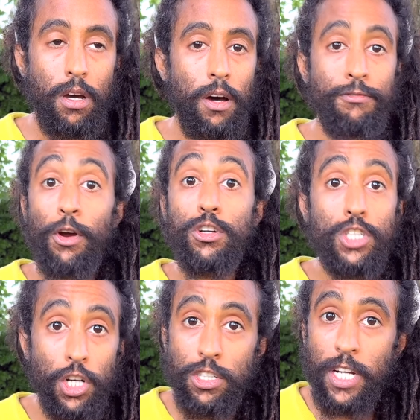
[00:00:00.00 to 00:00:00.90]

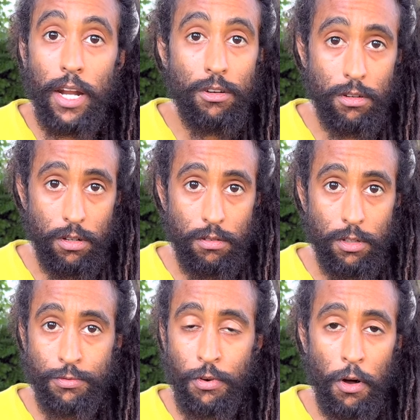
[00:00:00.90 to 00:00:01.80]
Furniture in general,
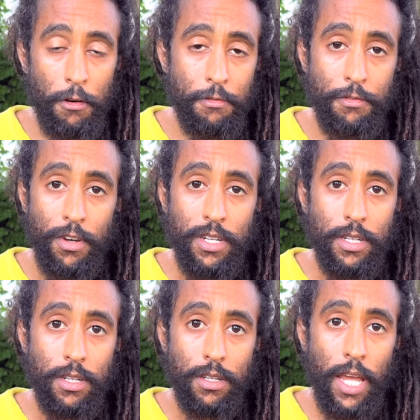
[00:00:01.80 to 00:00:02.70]
they're full of
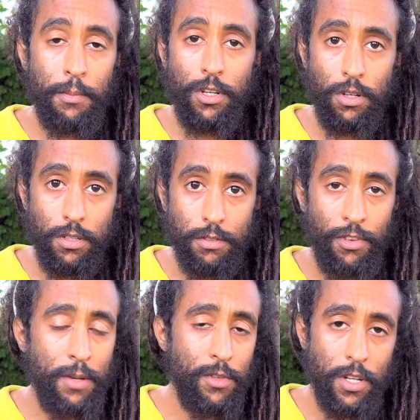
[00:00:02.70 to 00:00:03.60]
chemicals,
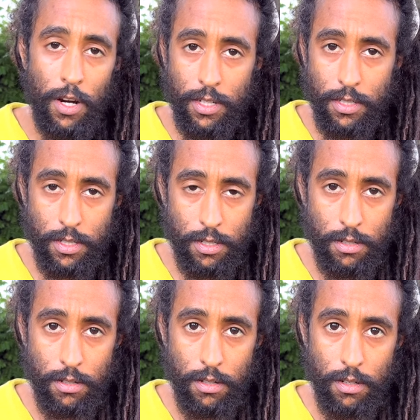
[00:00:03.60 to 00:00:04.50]
flame retardants,
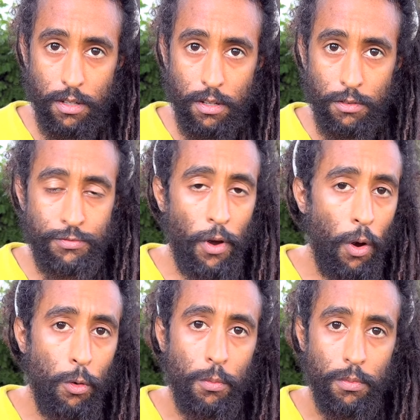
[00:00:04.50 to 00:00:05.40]

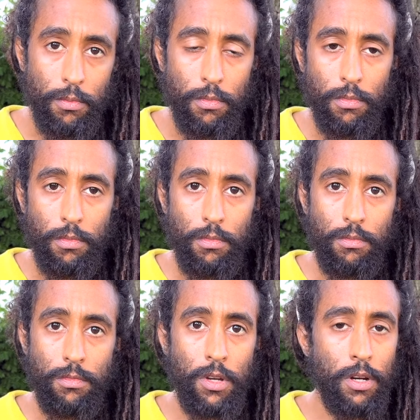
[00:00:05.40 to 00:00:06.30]
foam.
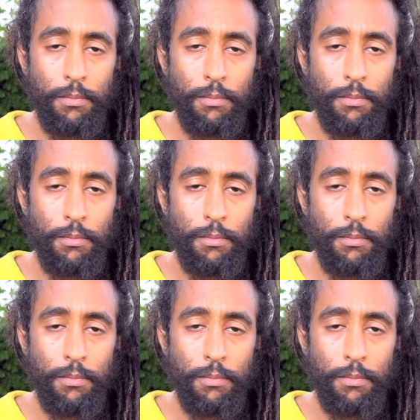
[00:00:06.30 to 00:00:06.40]
They're